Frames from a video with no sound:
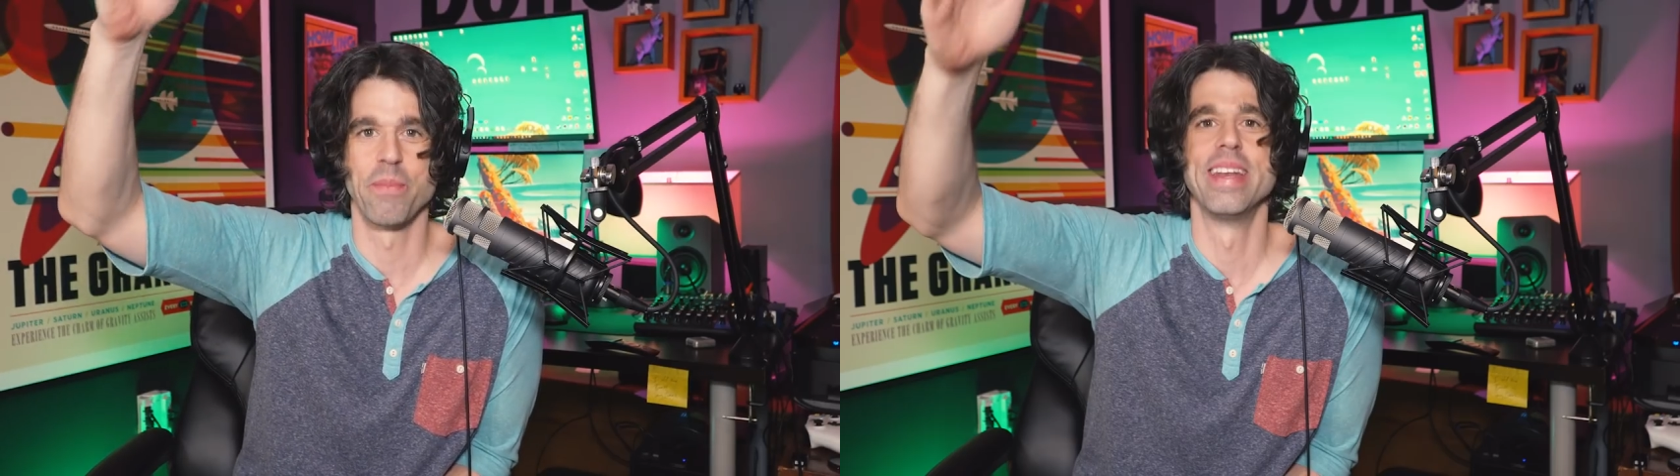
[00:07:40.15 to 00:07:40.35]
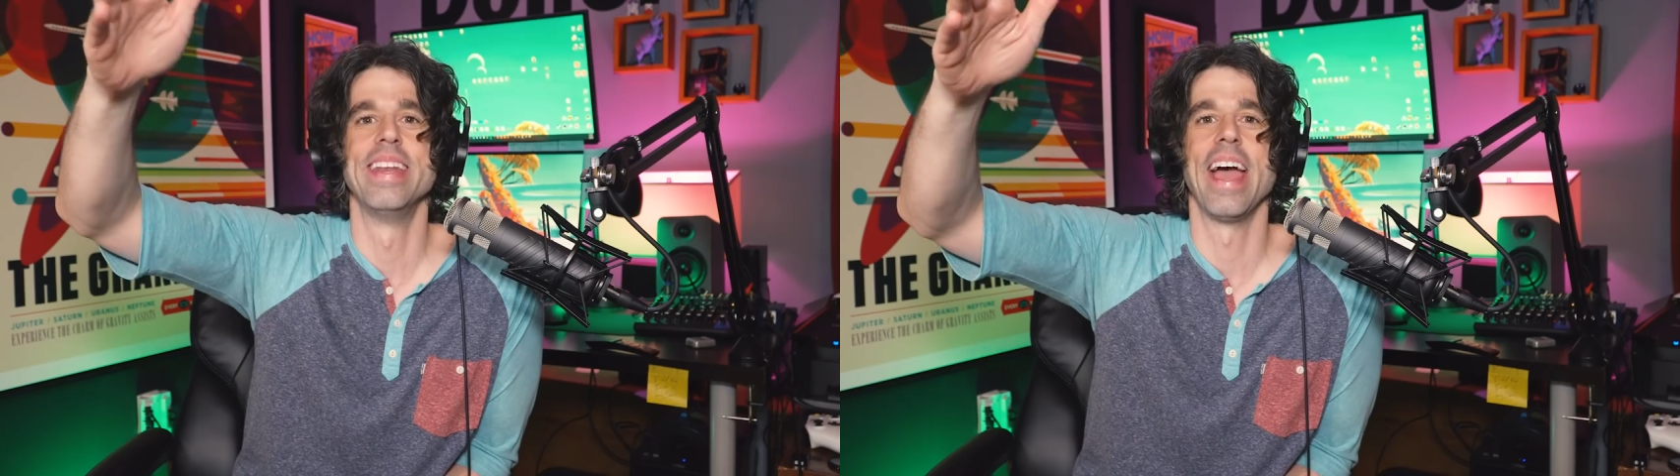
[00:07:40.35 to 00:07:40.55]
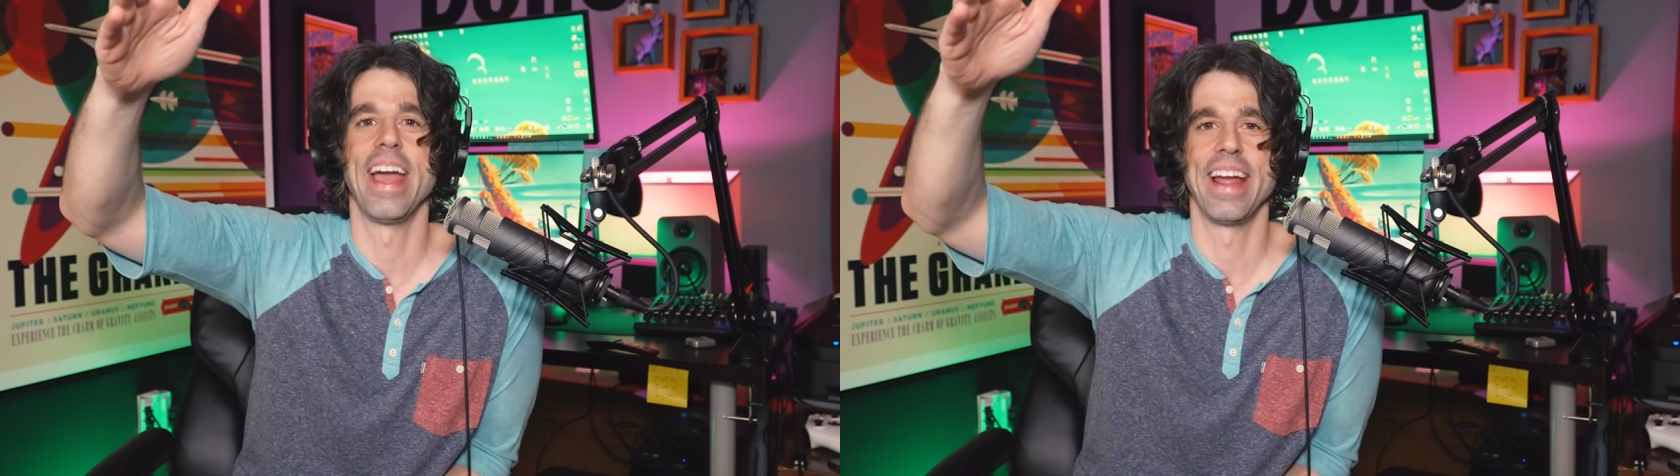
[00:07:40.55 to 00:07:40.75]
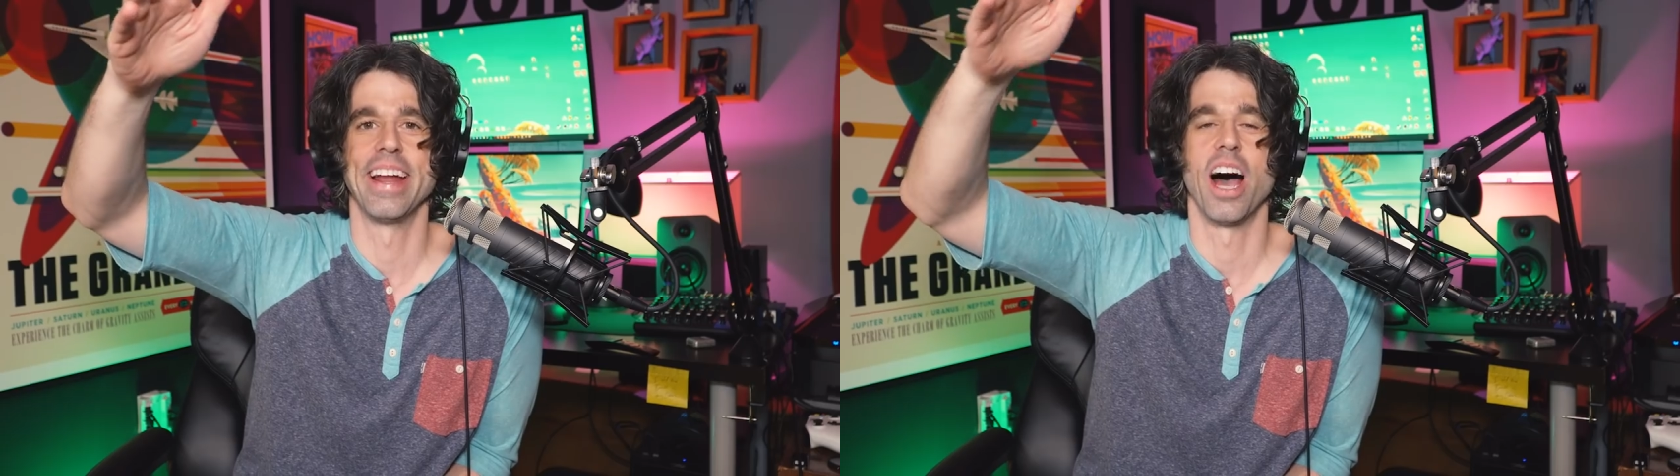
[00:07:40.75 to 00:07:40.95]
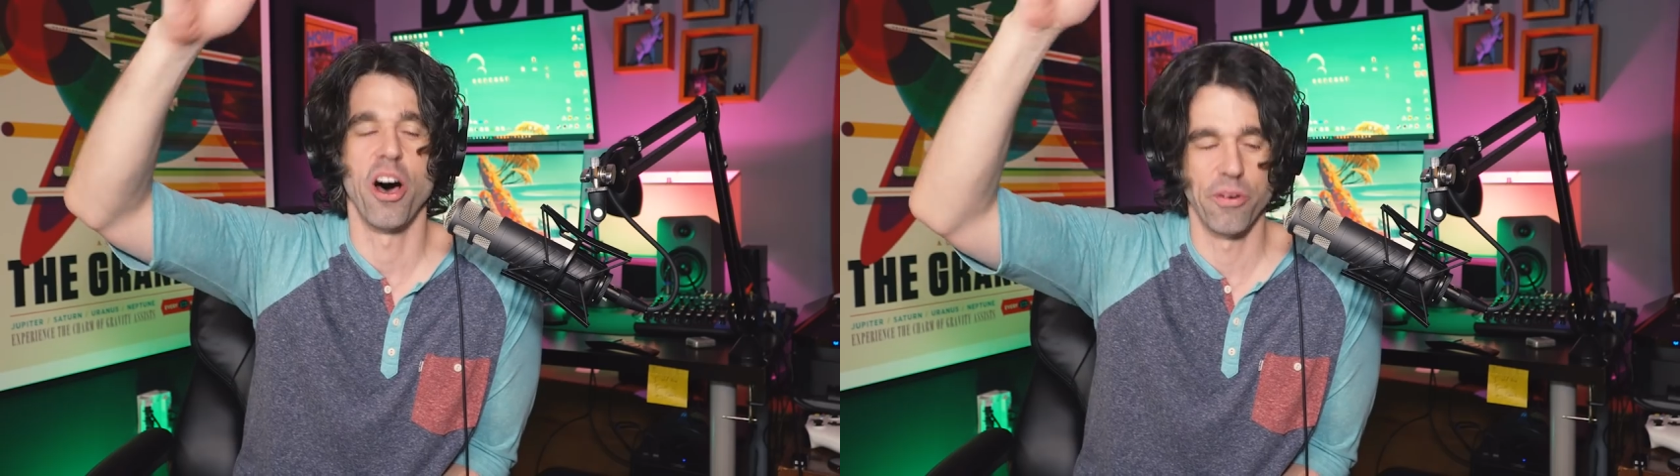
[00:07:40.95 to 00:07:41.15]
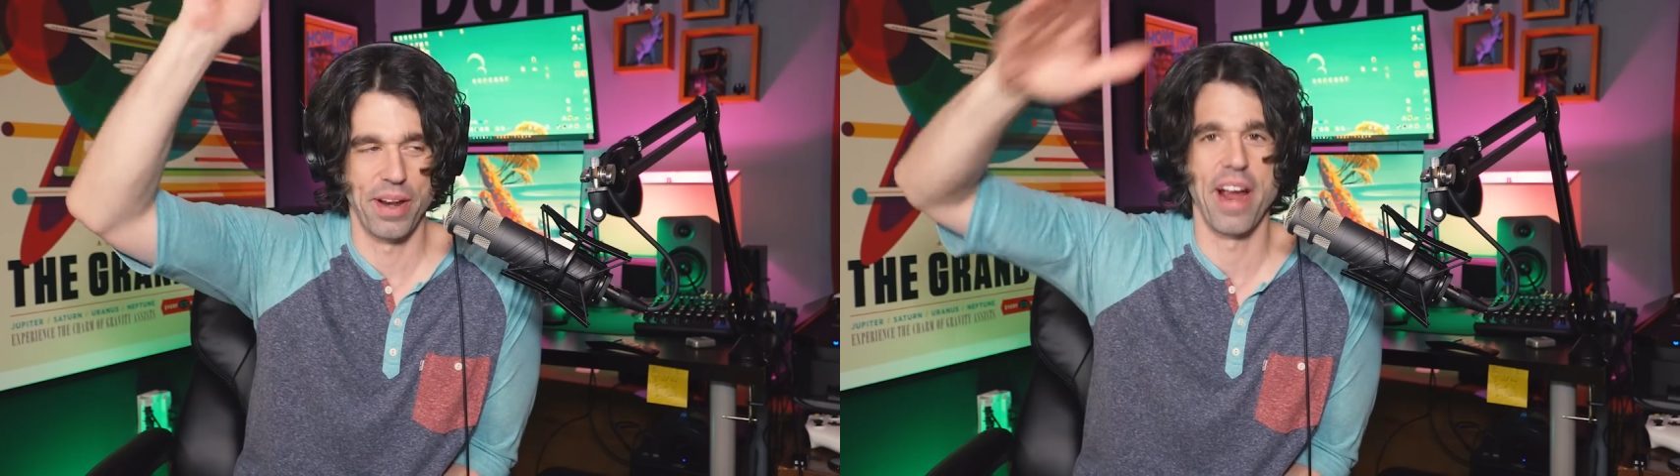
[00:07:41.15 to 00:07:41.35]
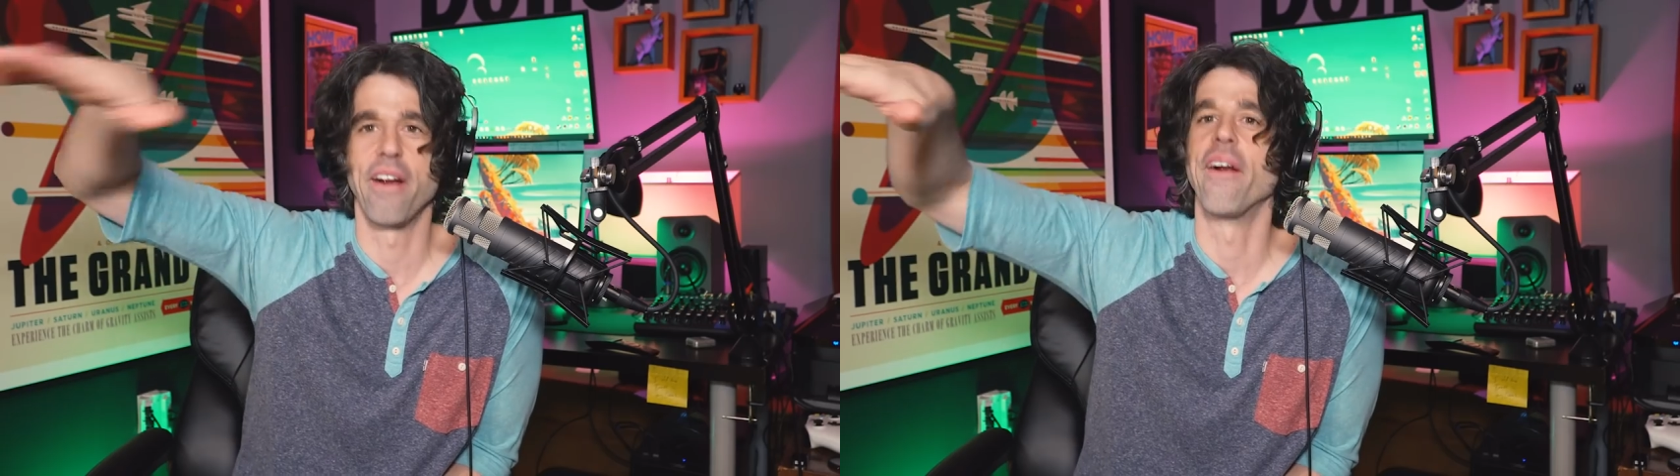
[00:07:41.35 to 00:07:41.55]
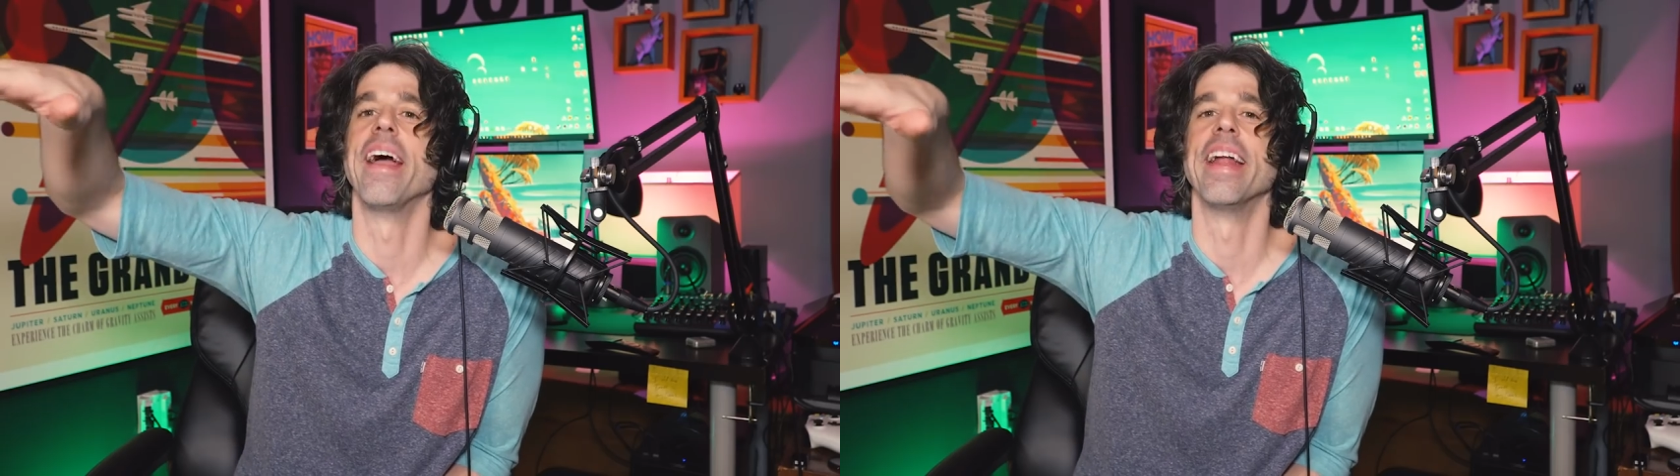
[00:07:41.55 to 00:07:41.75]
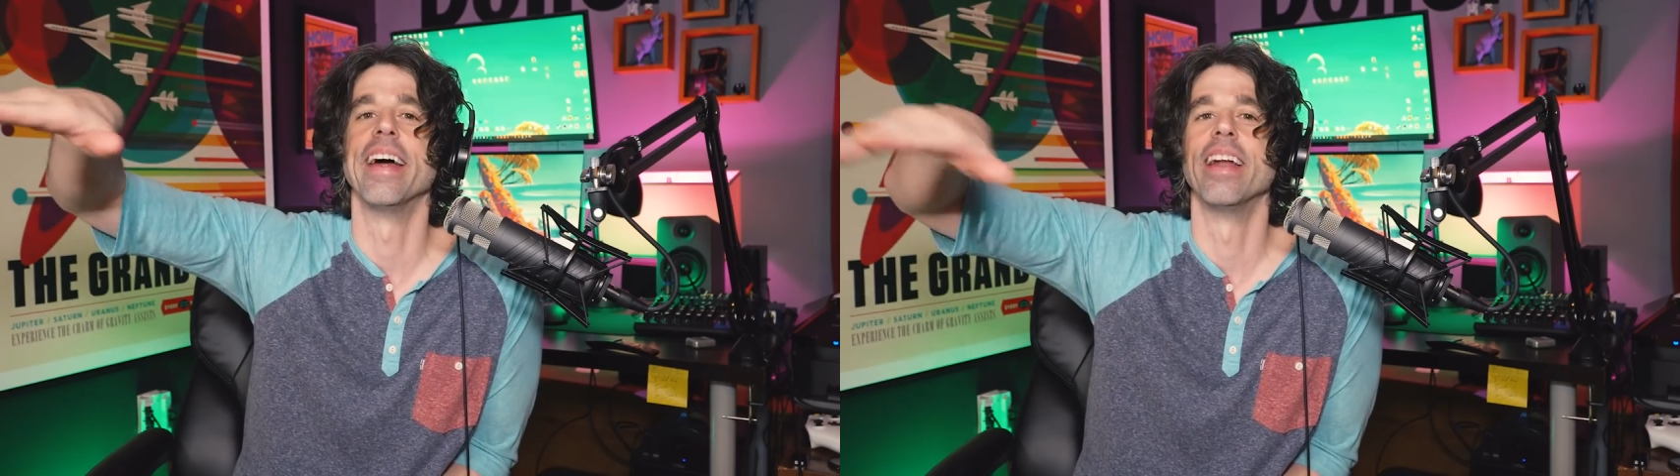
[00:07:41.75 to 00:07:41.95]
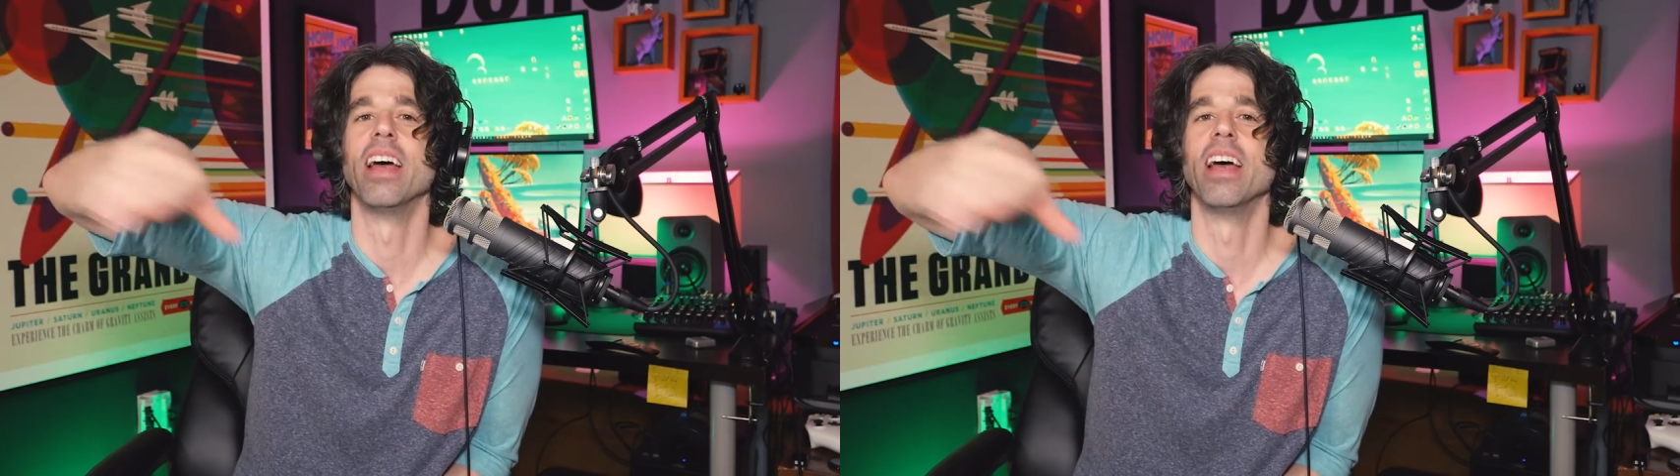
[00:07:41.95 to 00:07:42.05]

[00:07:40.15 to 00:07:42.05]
mundane, I'll narrate it.